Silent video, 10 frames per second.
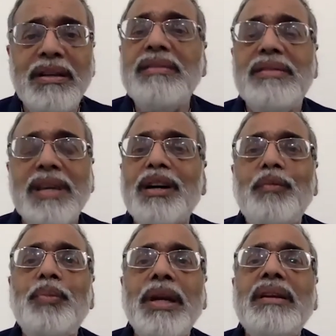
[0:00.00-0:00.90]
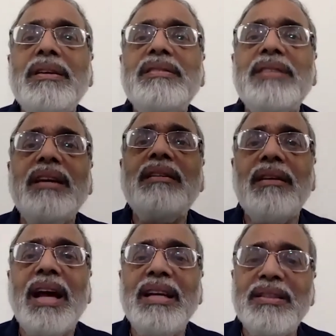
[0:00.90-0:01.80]
is a completely
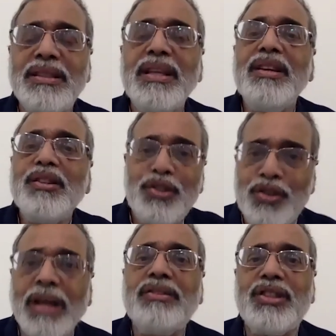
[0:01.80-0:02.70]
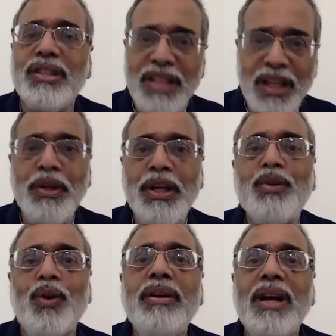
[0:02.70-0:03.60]
centralized structure that we are
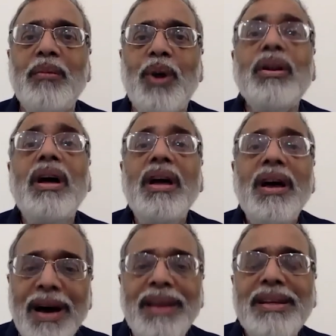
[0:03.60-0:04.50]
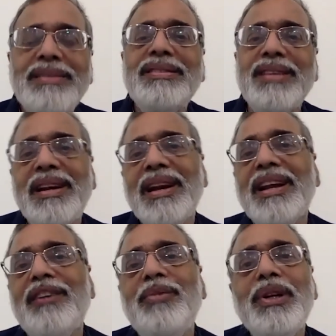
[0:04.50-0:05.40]
talking about, unless the central
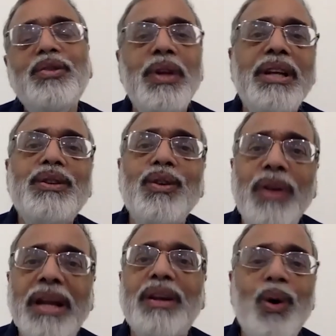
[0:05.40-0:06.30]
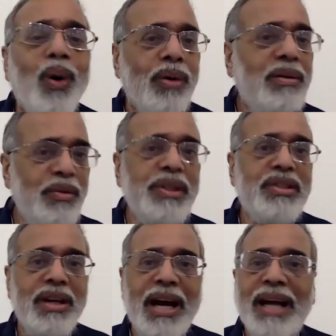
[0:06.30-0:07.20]
government is willing to let go,
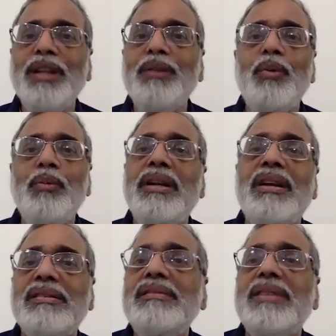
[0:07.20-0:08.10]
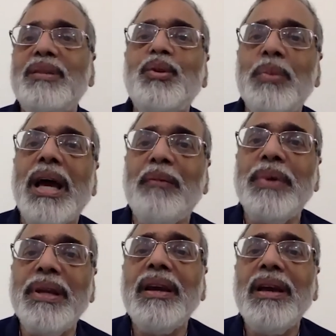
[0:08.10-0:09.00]
which at the moment doesn't seem to be
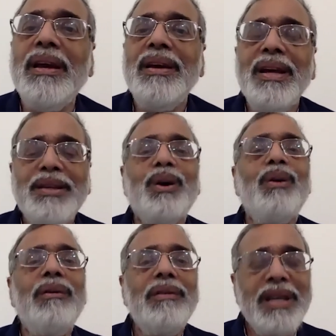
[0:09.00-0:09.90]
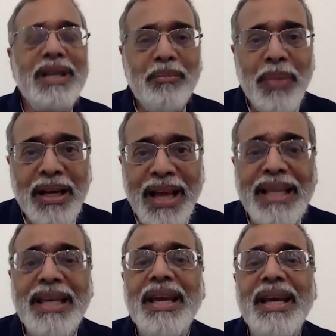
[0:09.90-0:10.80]
happening. So, but in
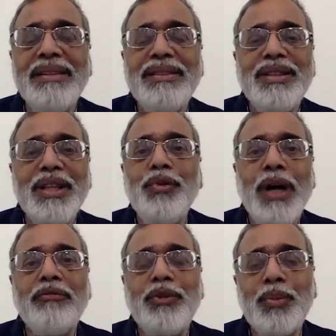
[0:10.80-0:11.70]
any case, if you have to